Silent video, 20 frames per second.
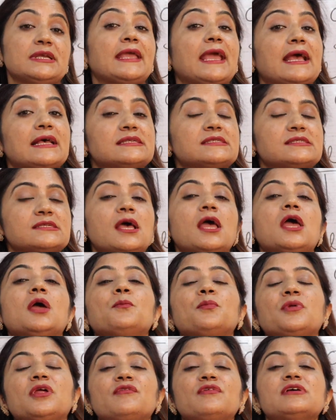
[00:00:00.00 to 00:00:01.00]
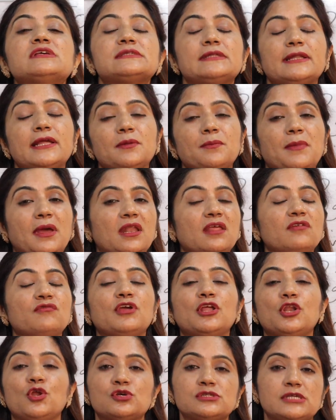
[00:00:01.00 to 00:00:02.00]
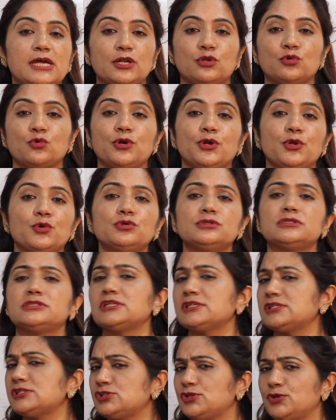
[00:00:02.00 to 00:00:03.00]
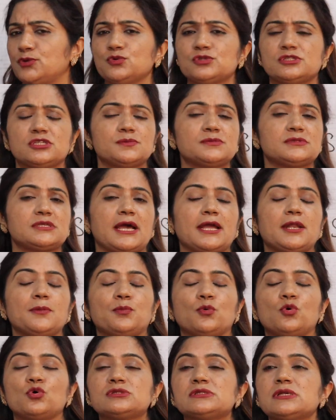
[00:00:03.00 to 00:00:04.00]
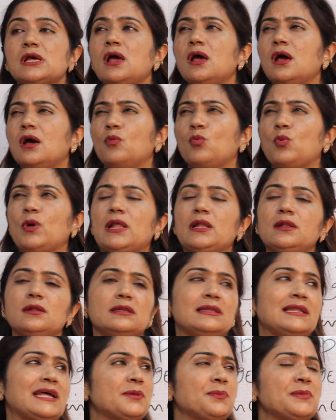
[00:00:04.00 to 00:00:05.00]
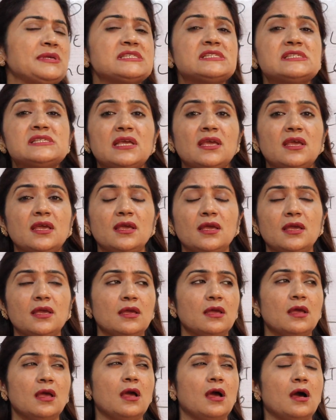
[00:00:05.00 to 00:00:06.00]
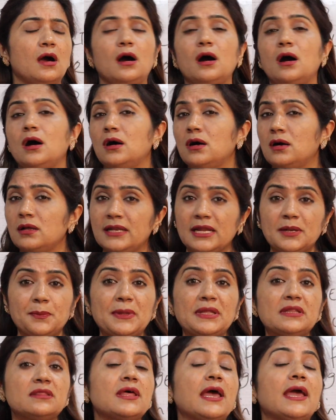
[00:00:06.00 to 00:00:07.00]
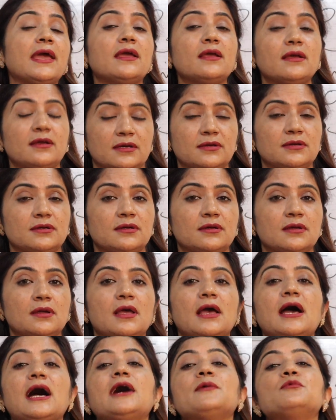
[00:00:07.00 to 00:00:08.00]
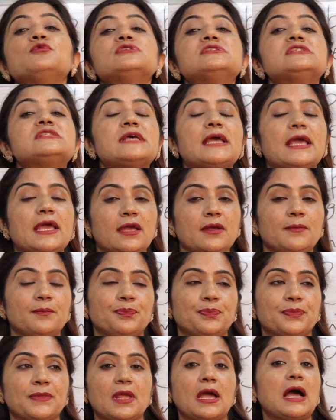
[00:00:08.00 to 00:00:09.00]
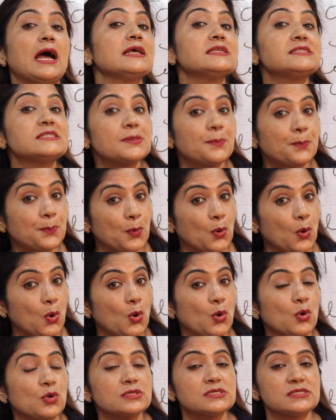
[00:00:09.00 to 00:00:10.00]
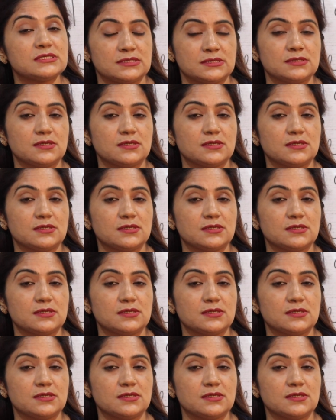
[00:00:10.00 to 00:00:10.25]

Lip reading: Yes, previously in many videos I told you, just use some signpost. Well, let me see, let me think. I would say, I suppose,